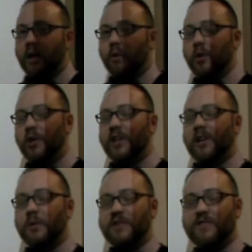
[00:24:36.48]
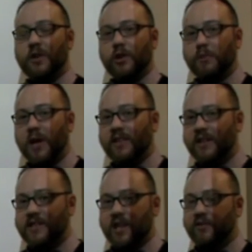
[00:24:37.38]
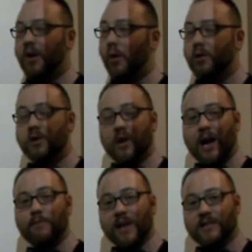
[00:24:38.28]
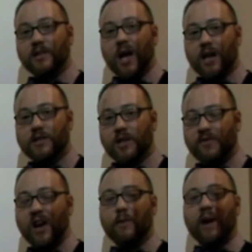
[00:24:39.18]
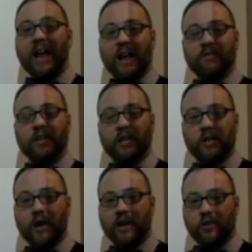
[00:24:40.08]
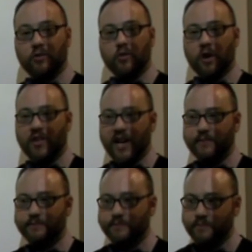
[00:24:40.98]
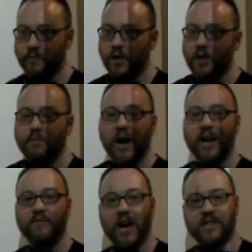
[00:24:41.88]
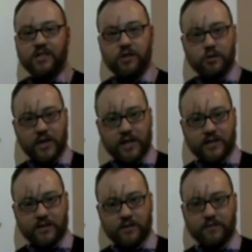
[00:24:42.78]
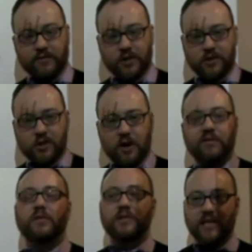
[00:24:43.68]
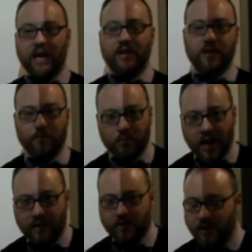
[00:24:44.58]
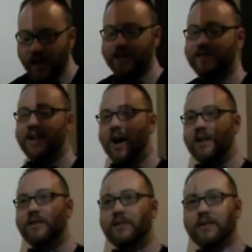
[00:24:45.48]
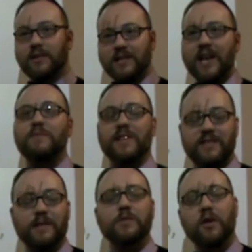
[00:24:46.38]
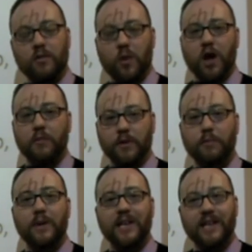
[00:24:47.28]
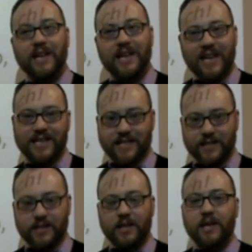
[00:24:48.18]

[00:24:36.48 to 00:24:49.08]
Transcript: When you get done with this video, you're probably thinking to yourself, holy crap, that's a lot of stuff. How am I ever going to know how to do all that? My advice to you is, first off, take a deep breath. It's not, it seems overwhelming, but it isn't.